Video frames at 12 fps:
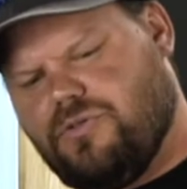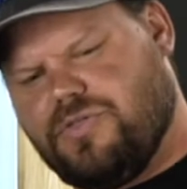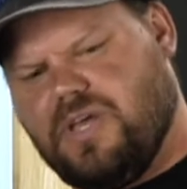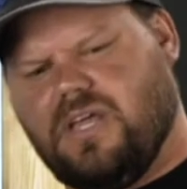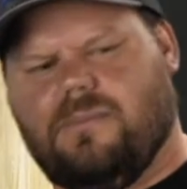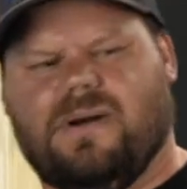
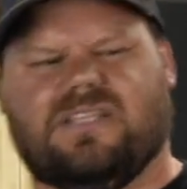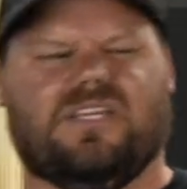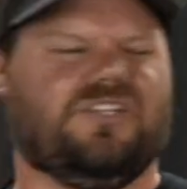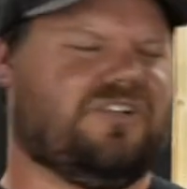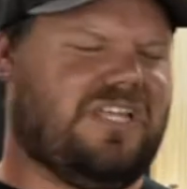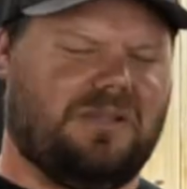thinking about that,
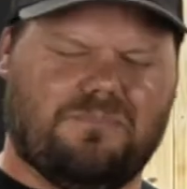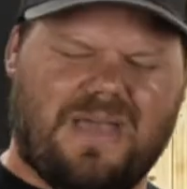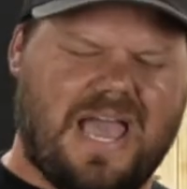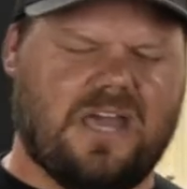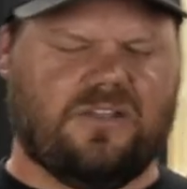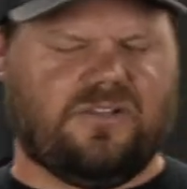you're getting
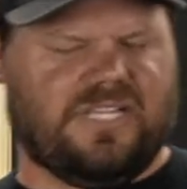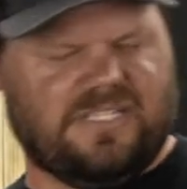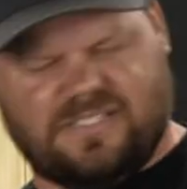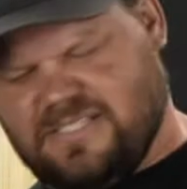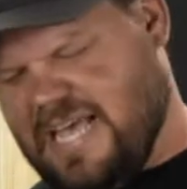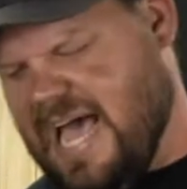mad, or you're getting
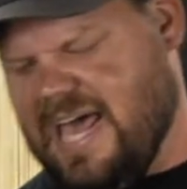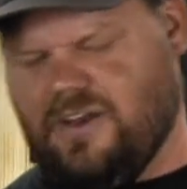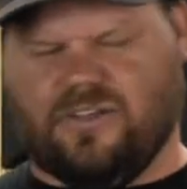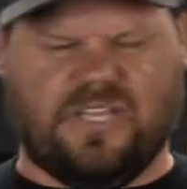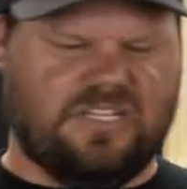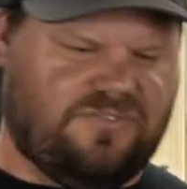sad, or
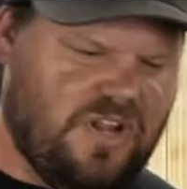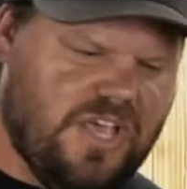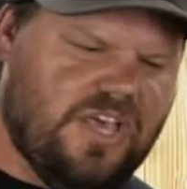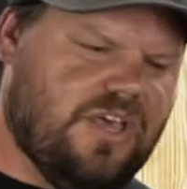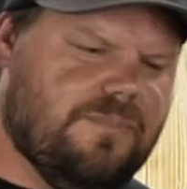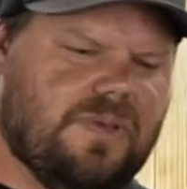
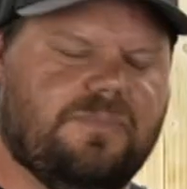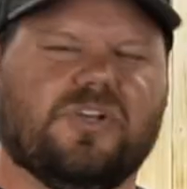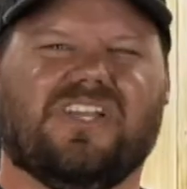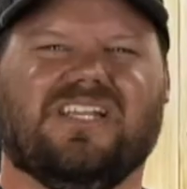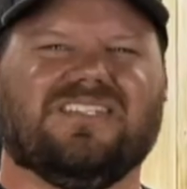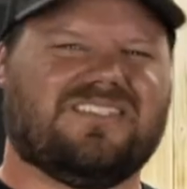maybe you're
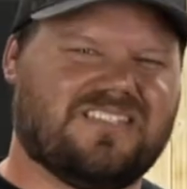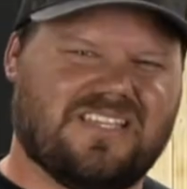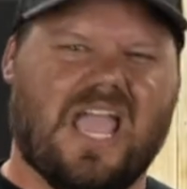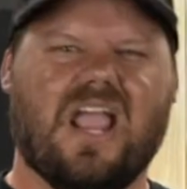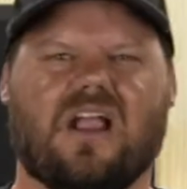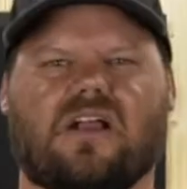getting
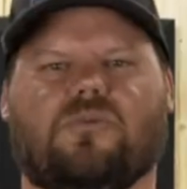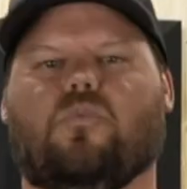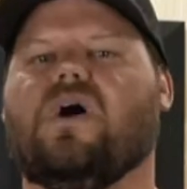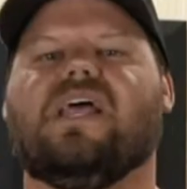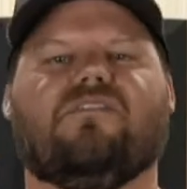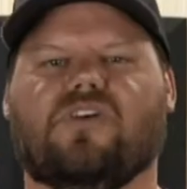scared,
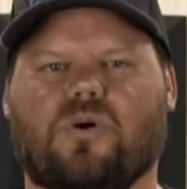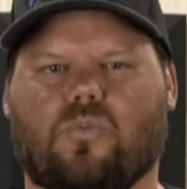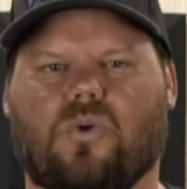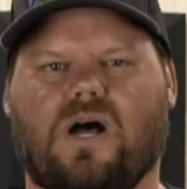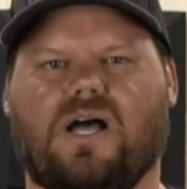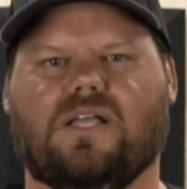
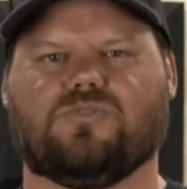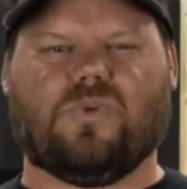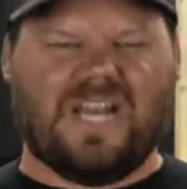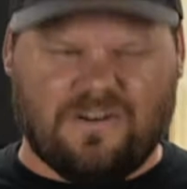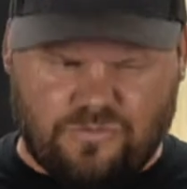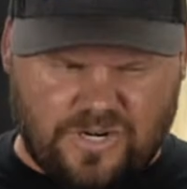
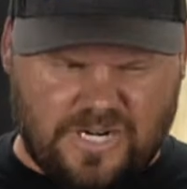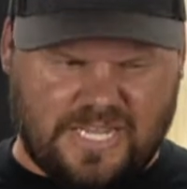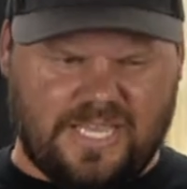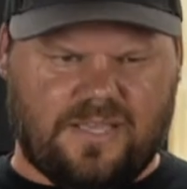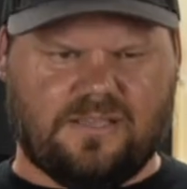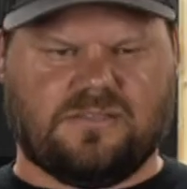whatever it
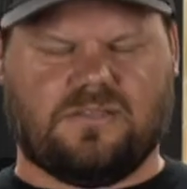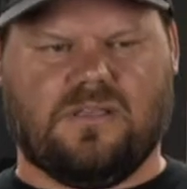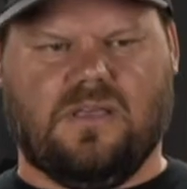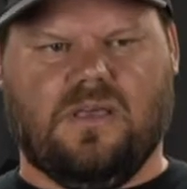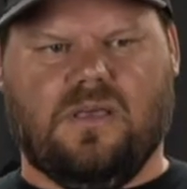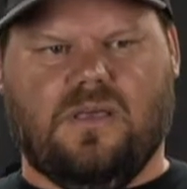is.
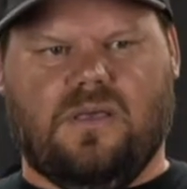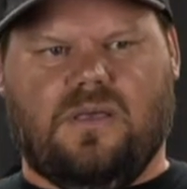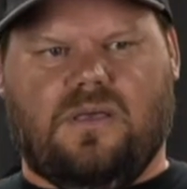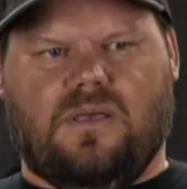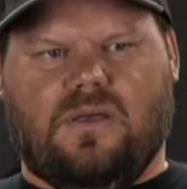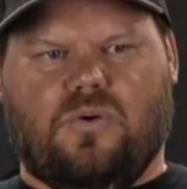
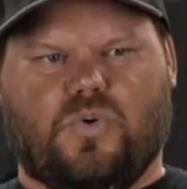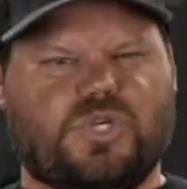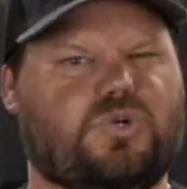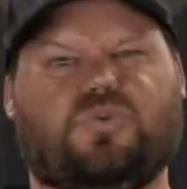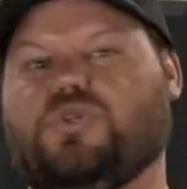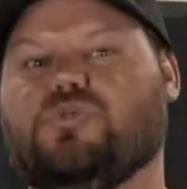
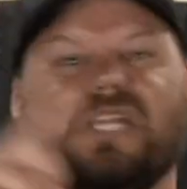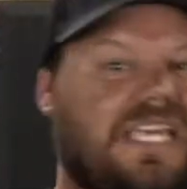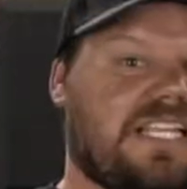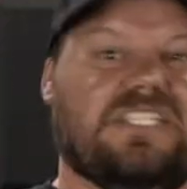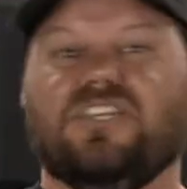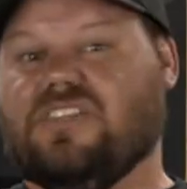You get
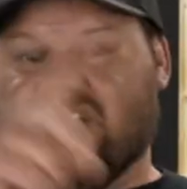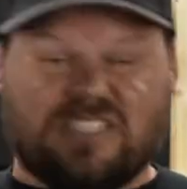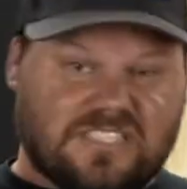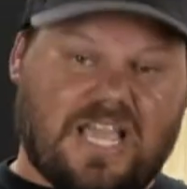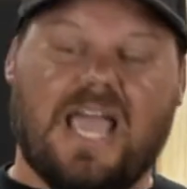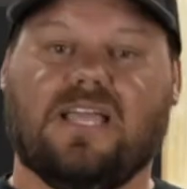into this
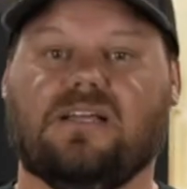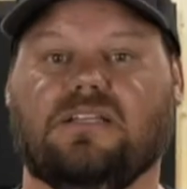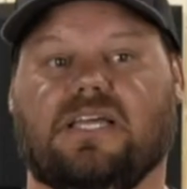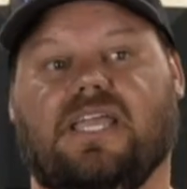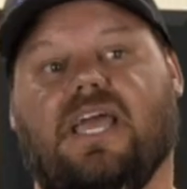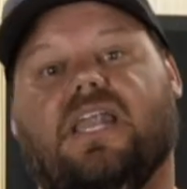cycle
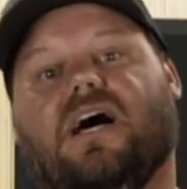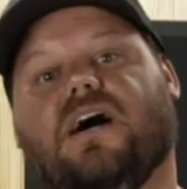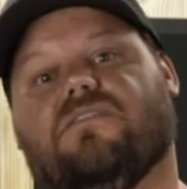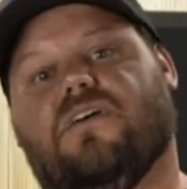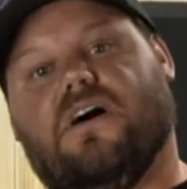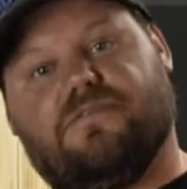again
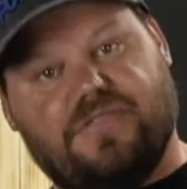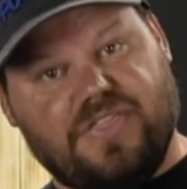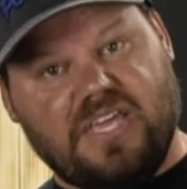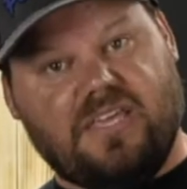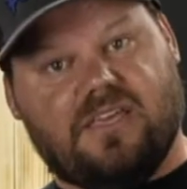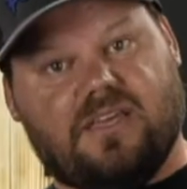of
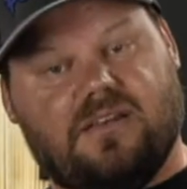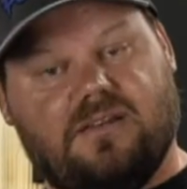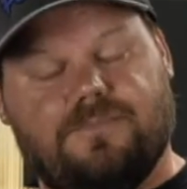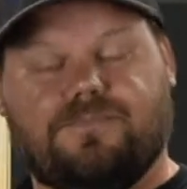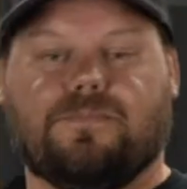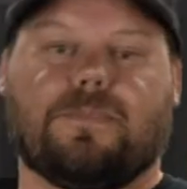thinking
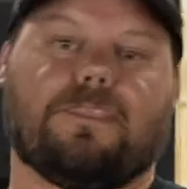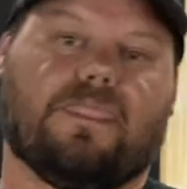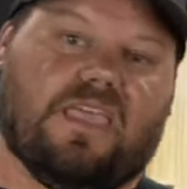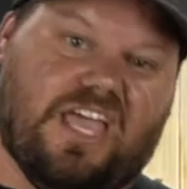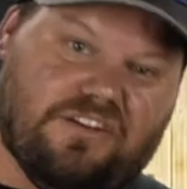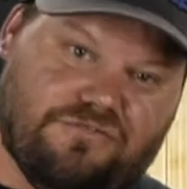
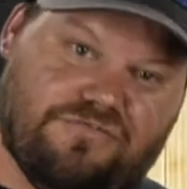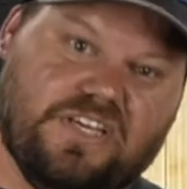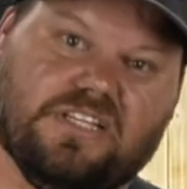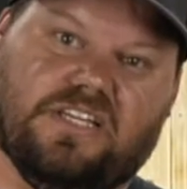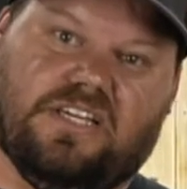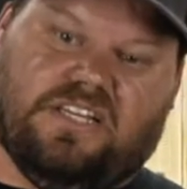and
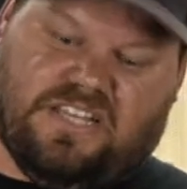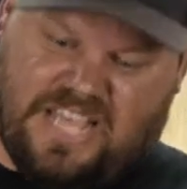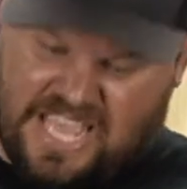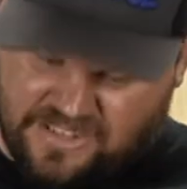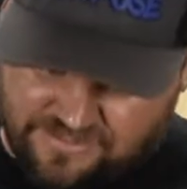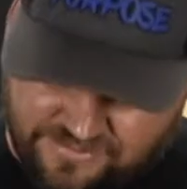feeling
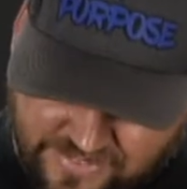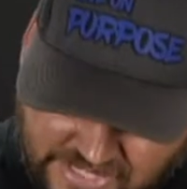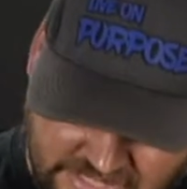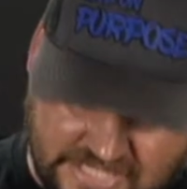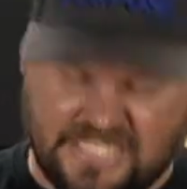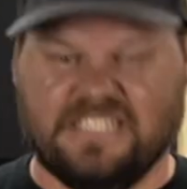and
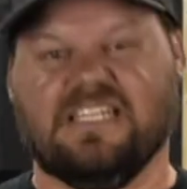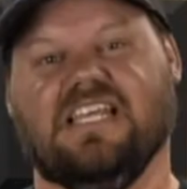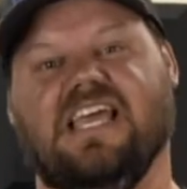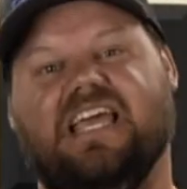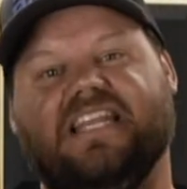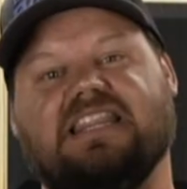feeling
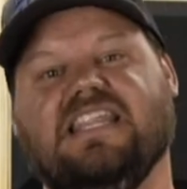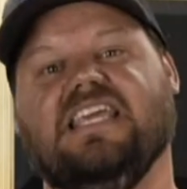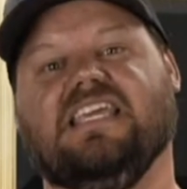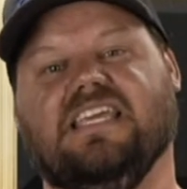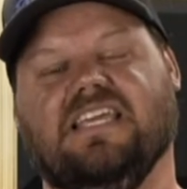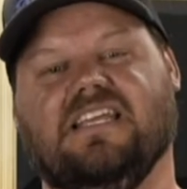and
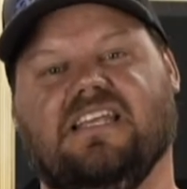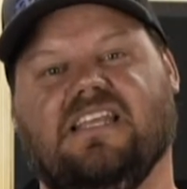thinking.